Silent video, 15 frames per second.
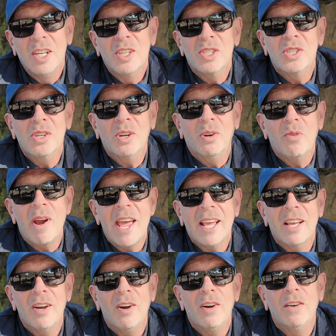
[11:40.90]
Sir
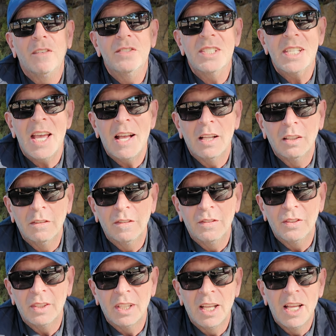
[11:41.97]
Greg of
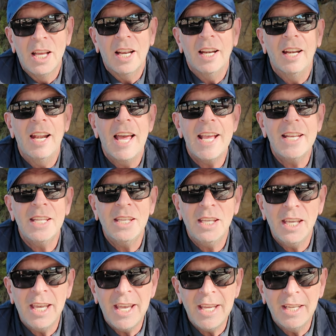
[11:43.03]
Telford, Lady
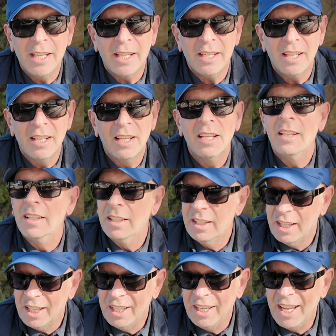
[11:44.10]
Enid
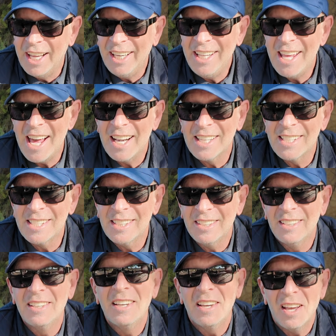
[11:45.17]
and Lady Alison.
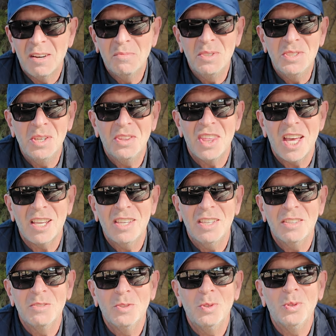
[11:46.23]
And we do thank
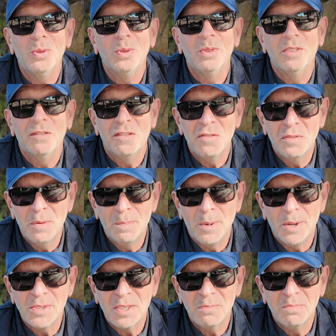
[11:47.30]
you all from the
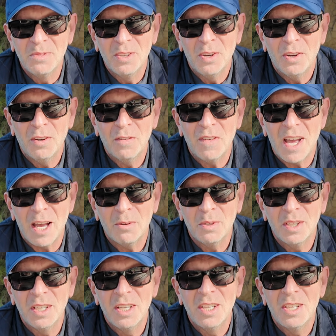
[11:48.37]
bottom of
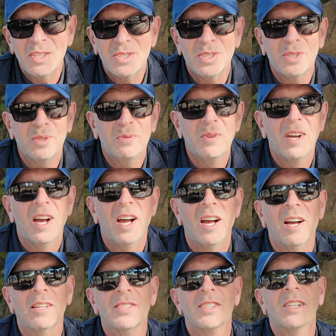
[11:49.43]
our 2
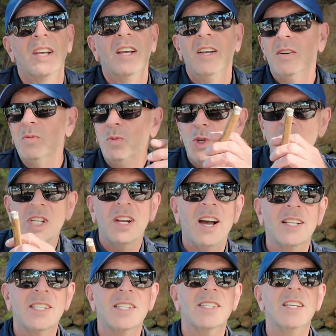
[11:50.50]
hearts. Would you
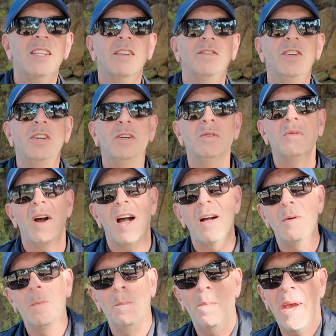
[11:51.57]
like to see the view?
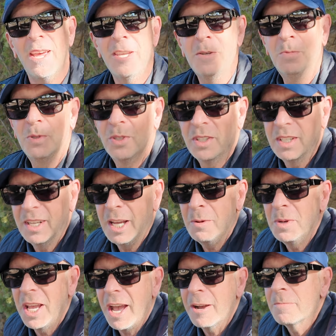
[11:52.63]
I'll bet you would. Here
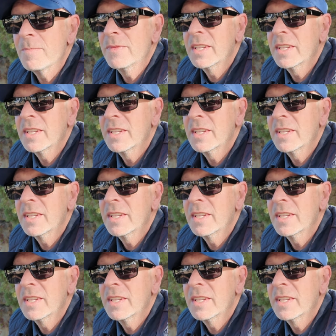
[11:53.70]
we go.